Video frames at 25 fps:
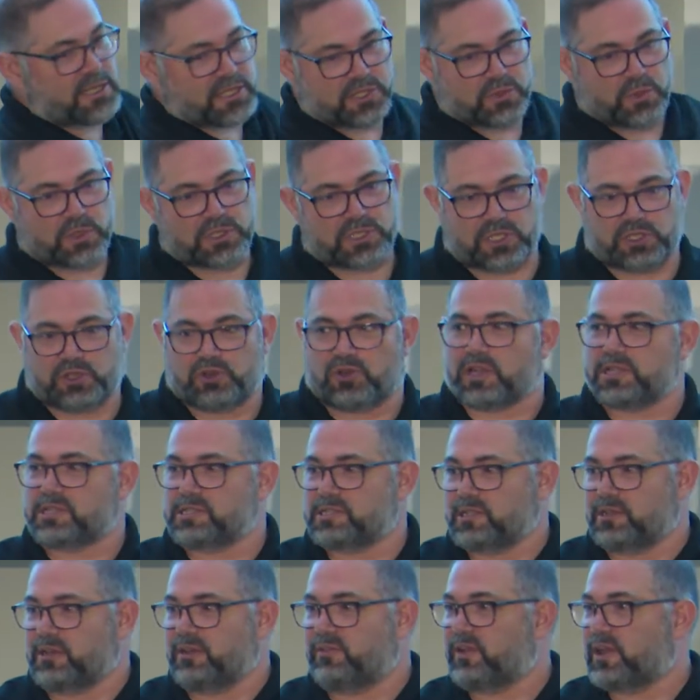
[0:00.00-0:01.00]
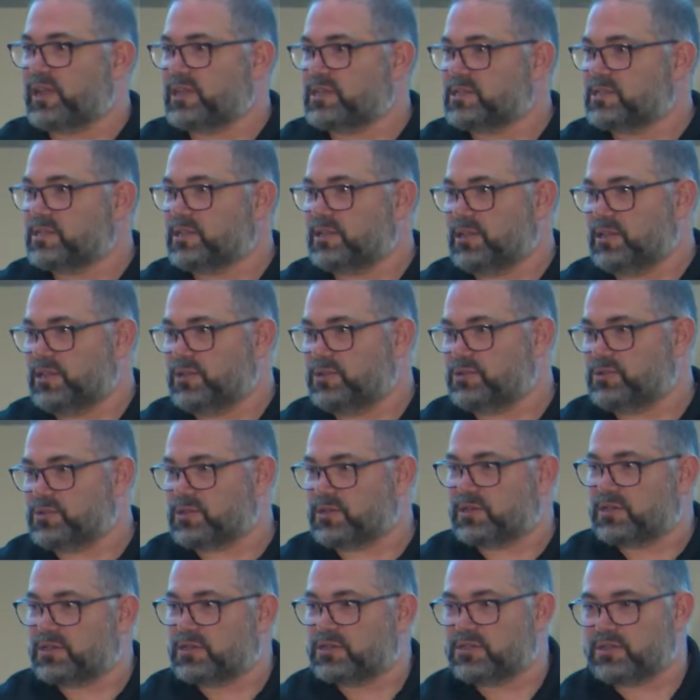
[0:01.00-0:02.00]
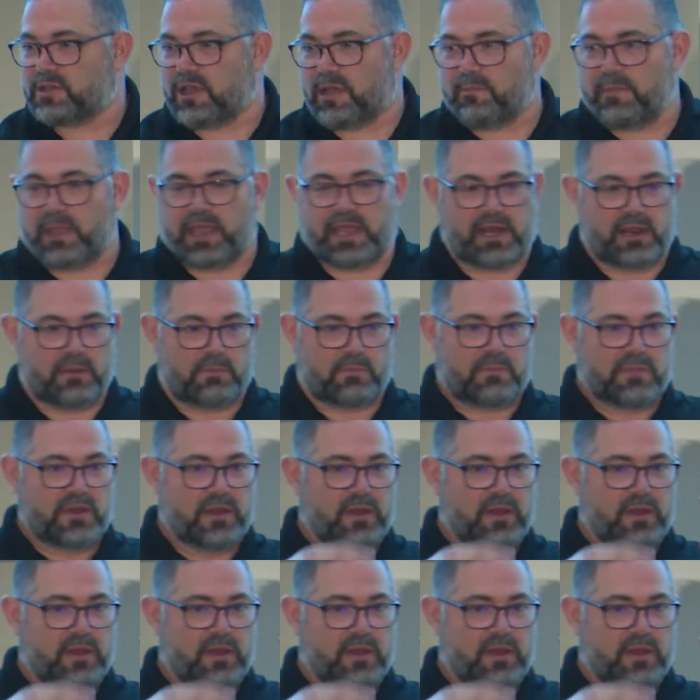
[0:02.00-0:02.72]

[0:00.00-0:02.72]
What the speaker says: this was a trusted device to the user. So I made it,